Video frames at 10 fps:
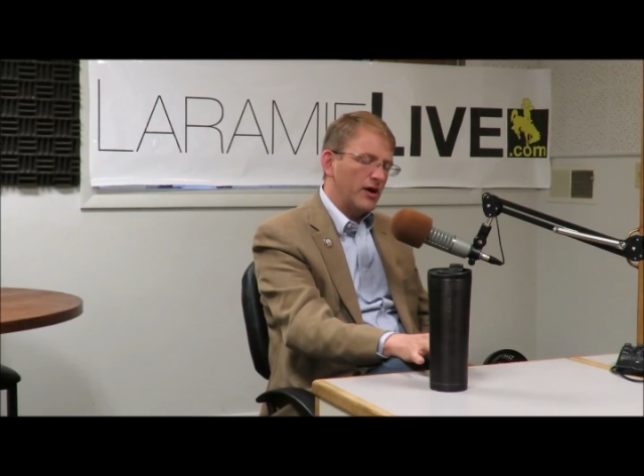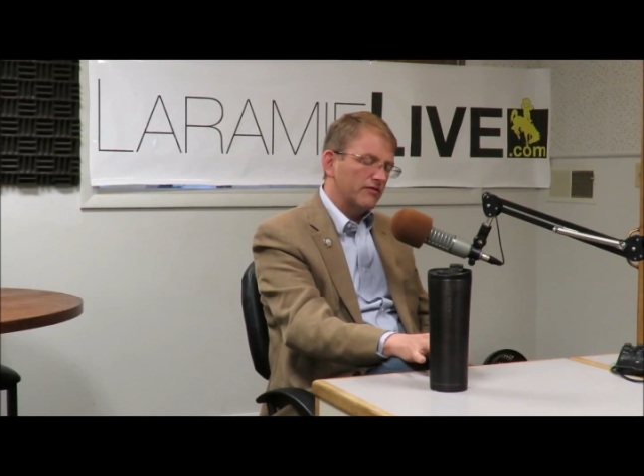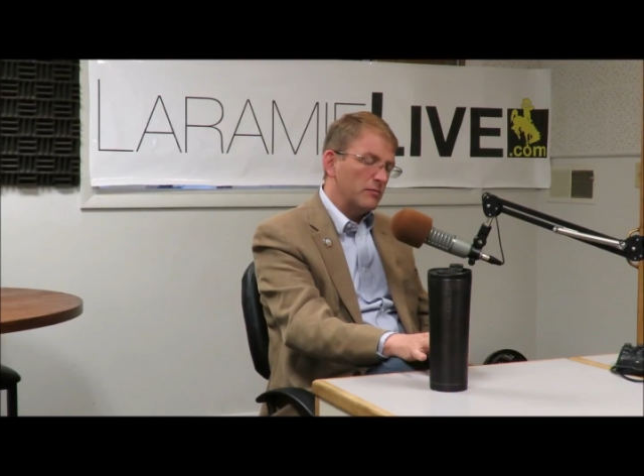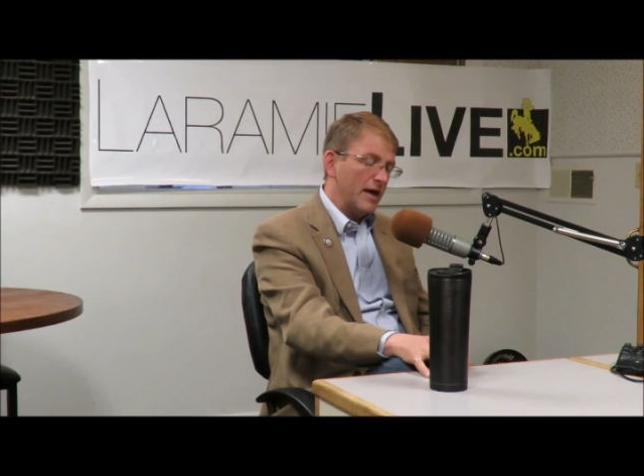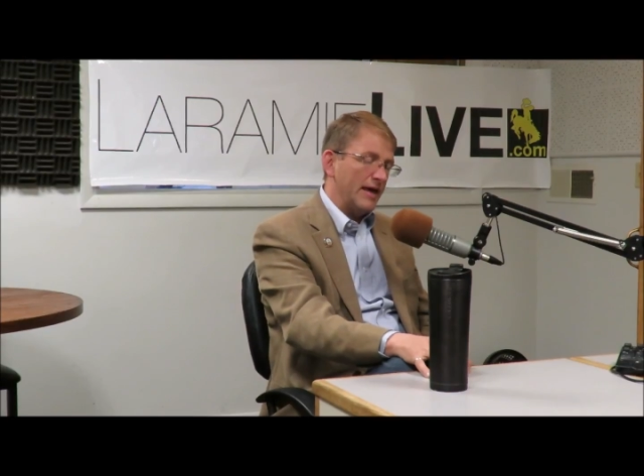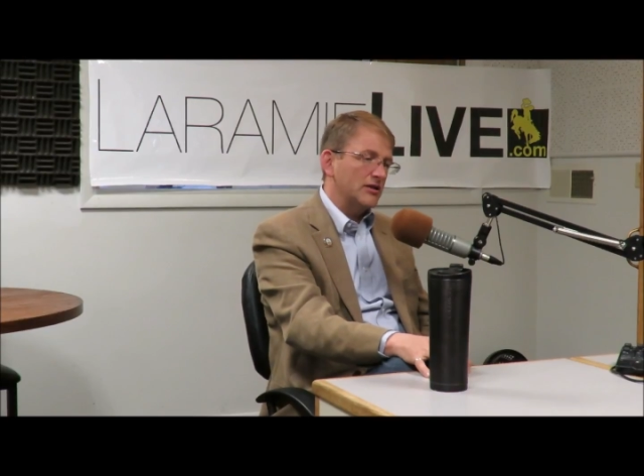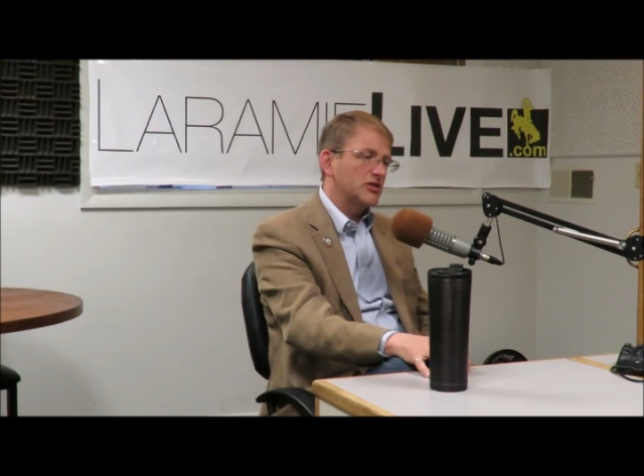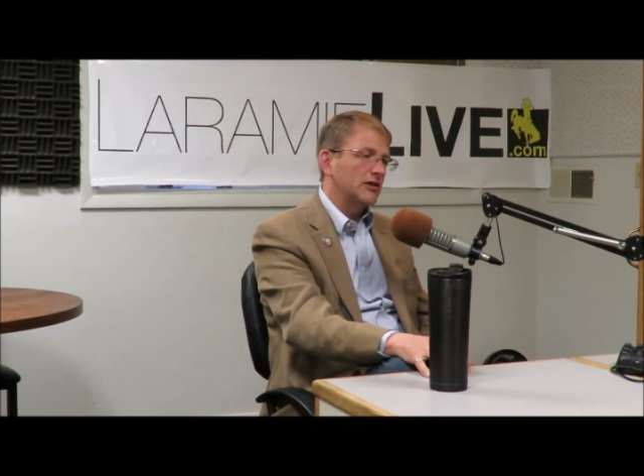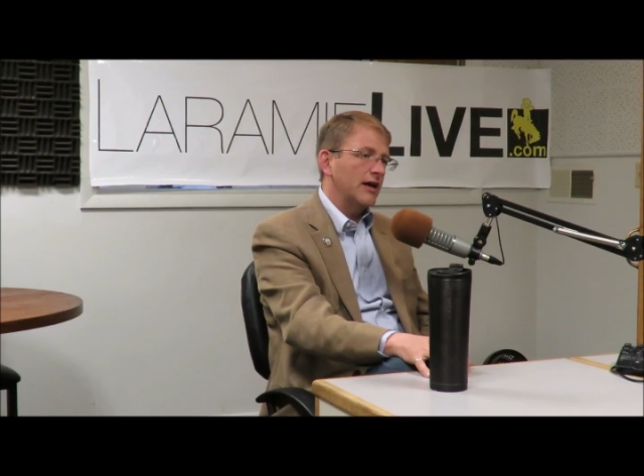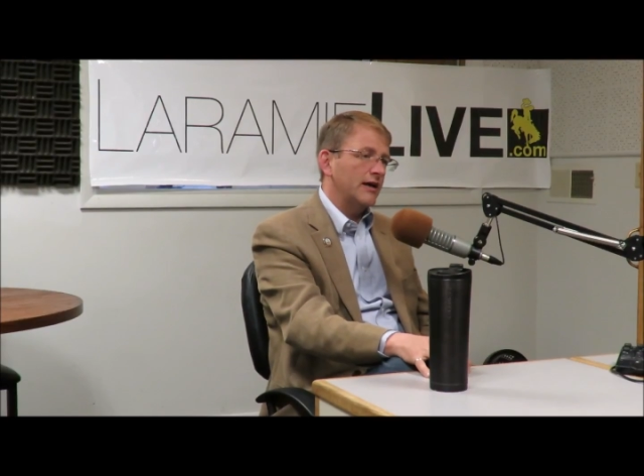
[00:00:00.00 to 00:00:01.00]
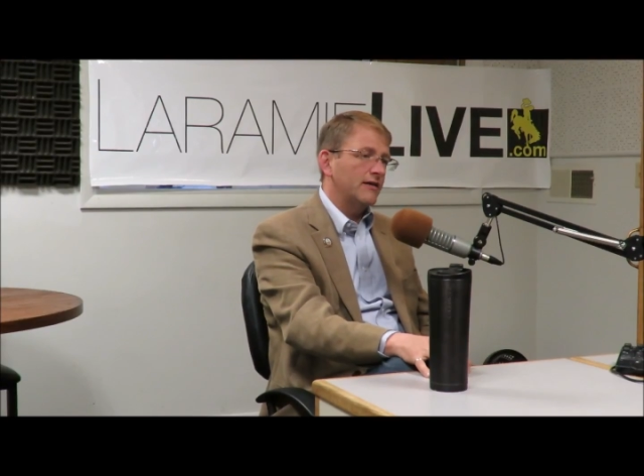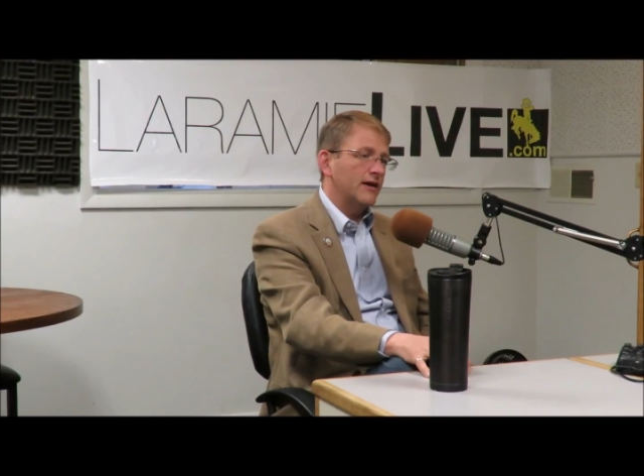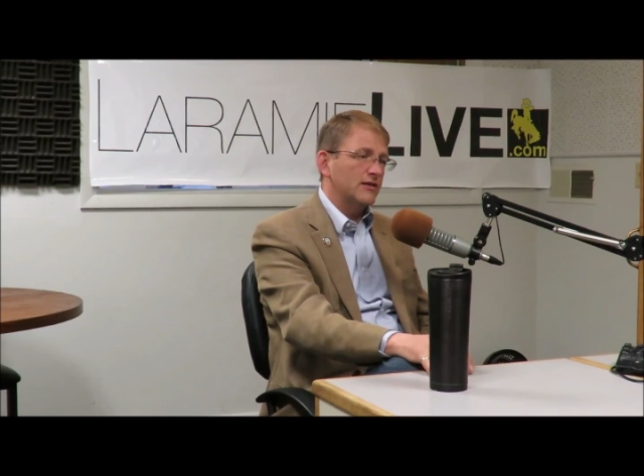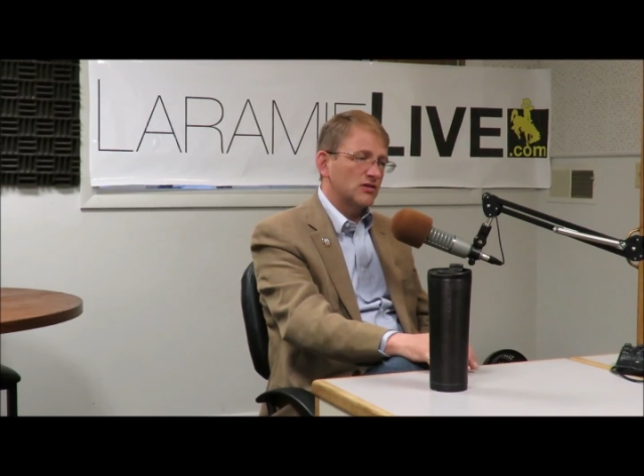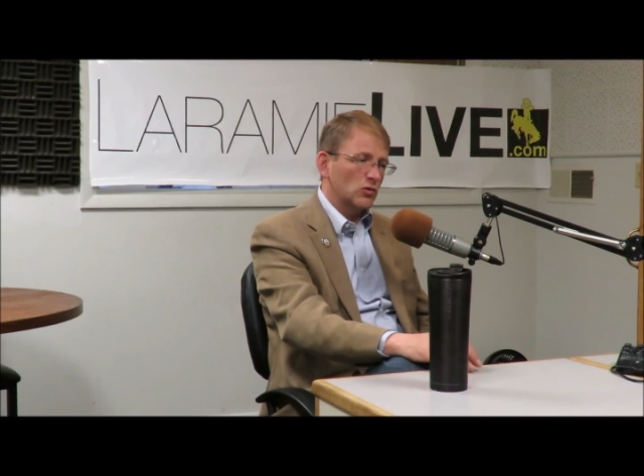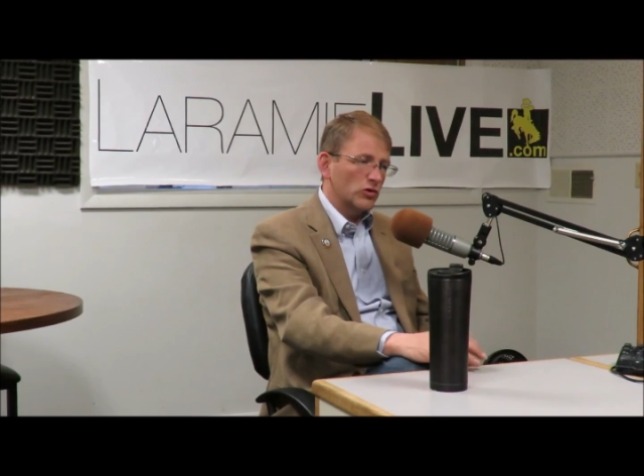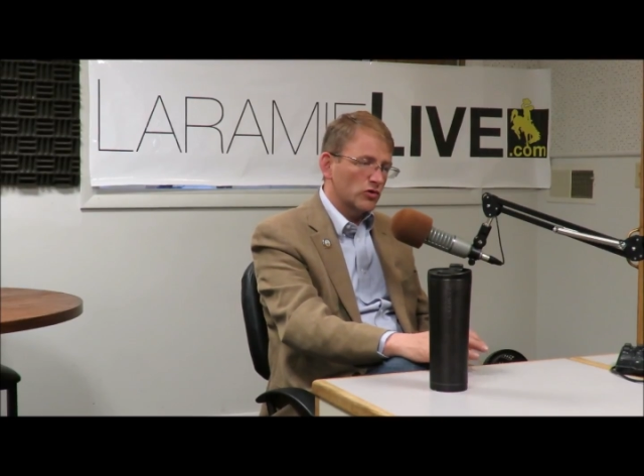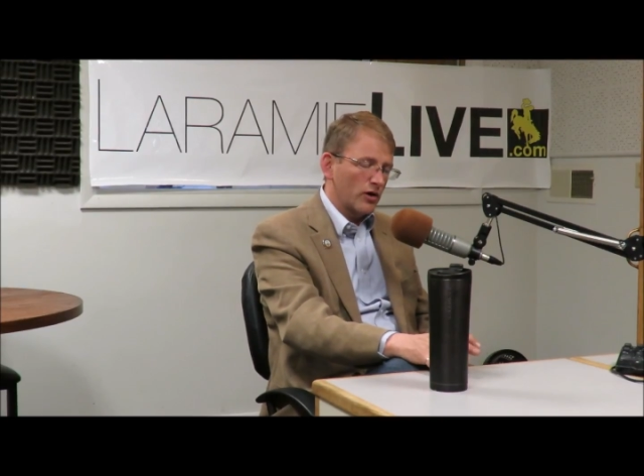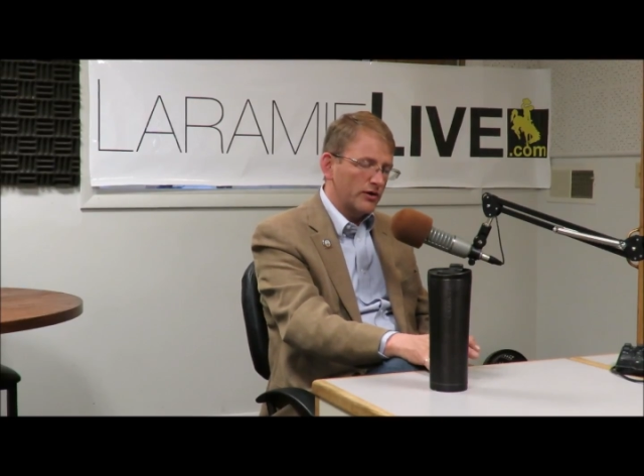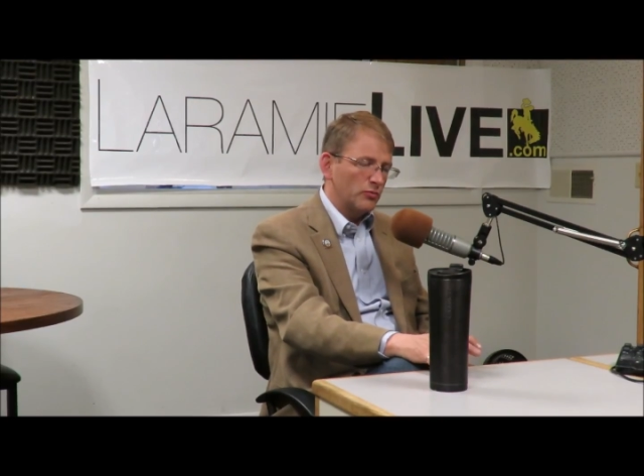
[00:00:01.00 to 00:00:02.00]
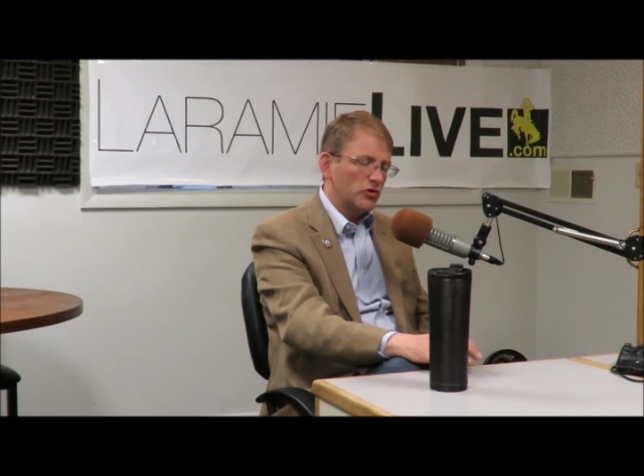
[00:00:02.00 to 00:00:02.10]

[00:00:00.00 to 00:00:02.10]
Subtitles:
We have to manage the land then, so we're trying to